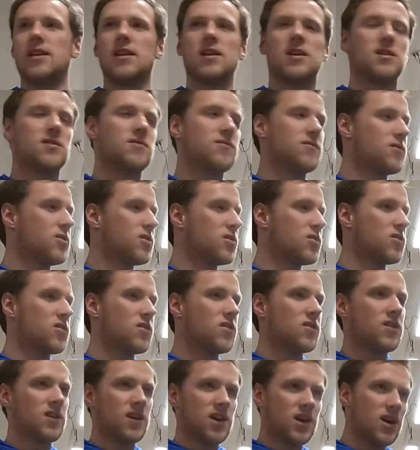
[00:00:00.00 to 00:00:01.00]

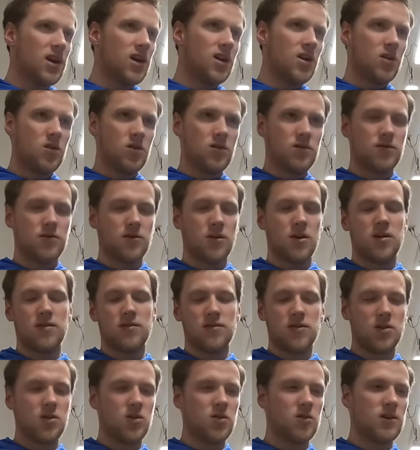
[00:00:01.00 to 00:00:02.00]
they cut out in front
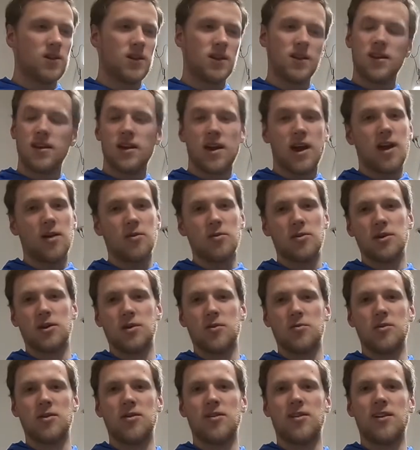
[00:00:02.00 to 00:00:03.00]
of you and they're not
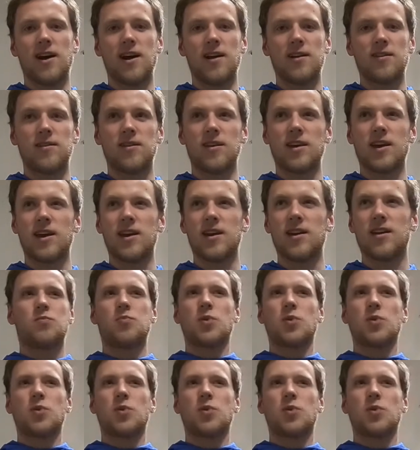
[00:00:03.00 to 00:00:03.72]
really realizing it,